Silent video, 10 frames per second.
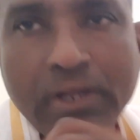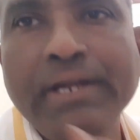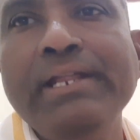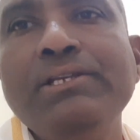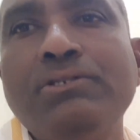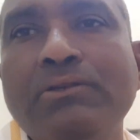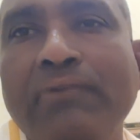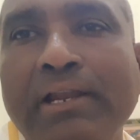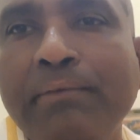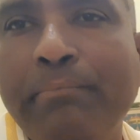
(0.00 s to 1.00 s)
It is
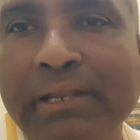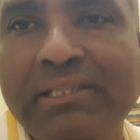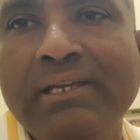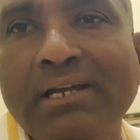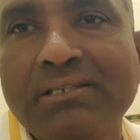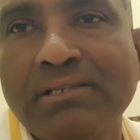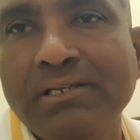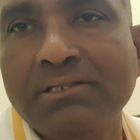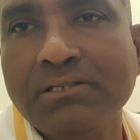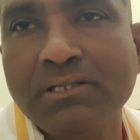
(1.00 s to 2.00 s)
very breathing
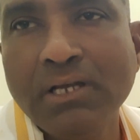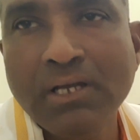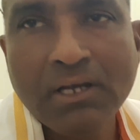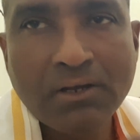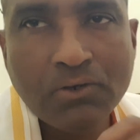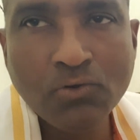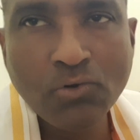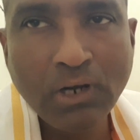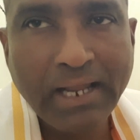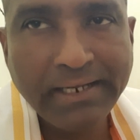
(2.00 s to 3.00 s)
exercise.
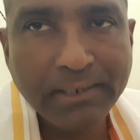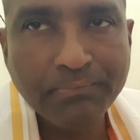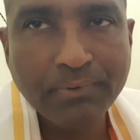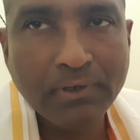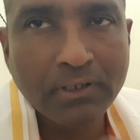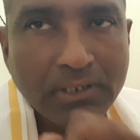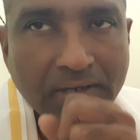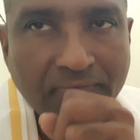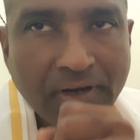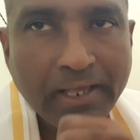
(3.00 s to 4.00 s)
To light up
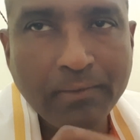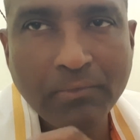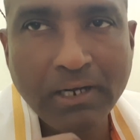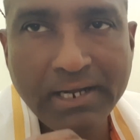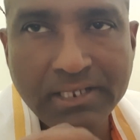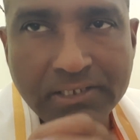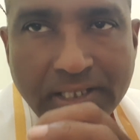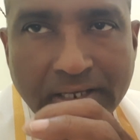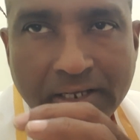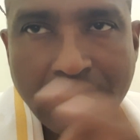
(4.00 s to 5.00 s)
that flame, ladies,
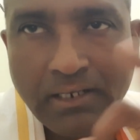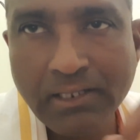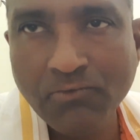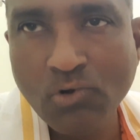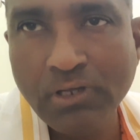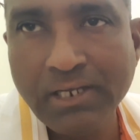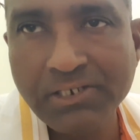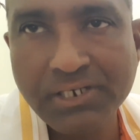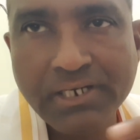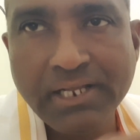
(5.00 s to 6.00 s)
they in the
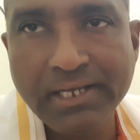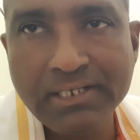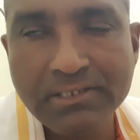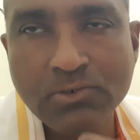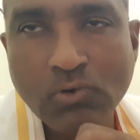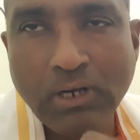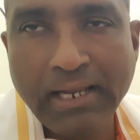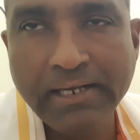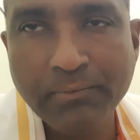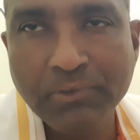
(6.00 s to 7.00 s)
ancient days, to
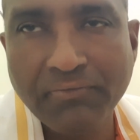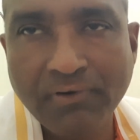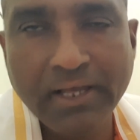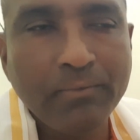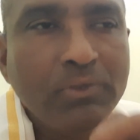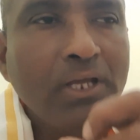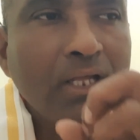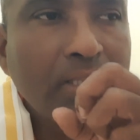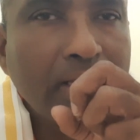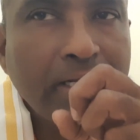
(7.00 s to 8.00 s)
light up the
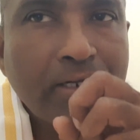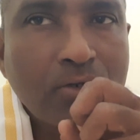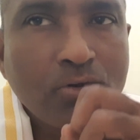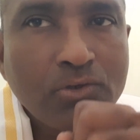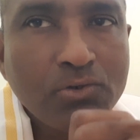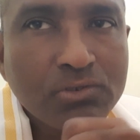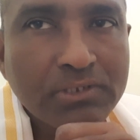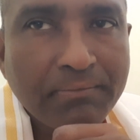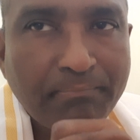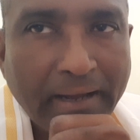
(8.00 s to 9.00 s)
flame, they need to
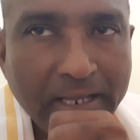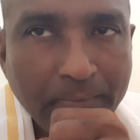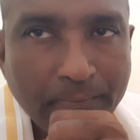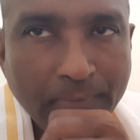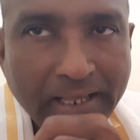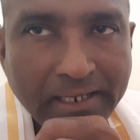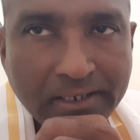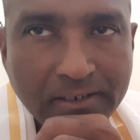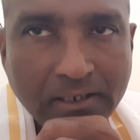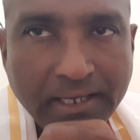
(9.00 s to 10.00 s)
use a pipe
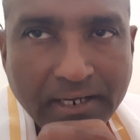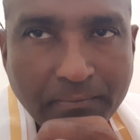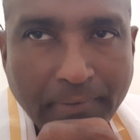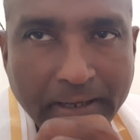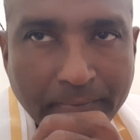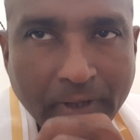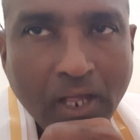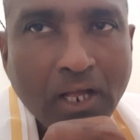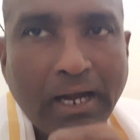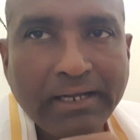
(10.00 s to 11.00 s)
like iron pipe,
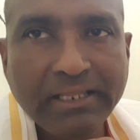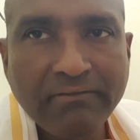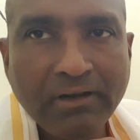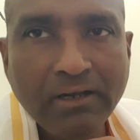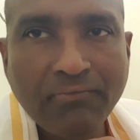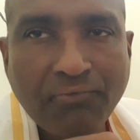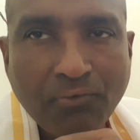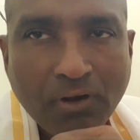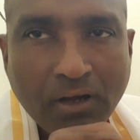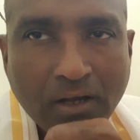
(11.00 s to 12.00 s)
and they will
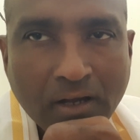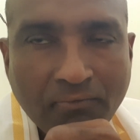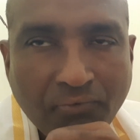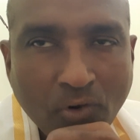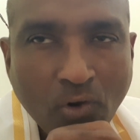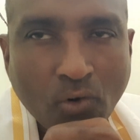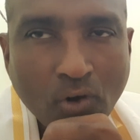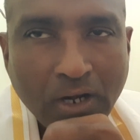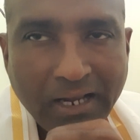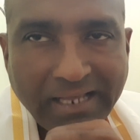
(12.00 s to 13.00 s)

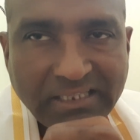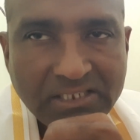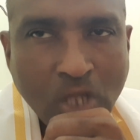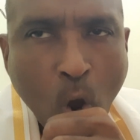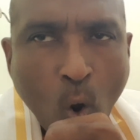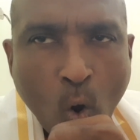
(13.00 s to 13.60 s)
flow like this,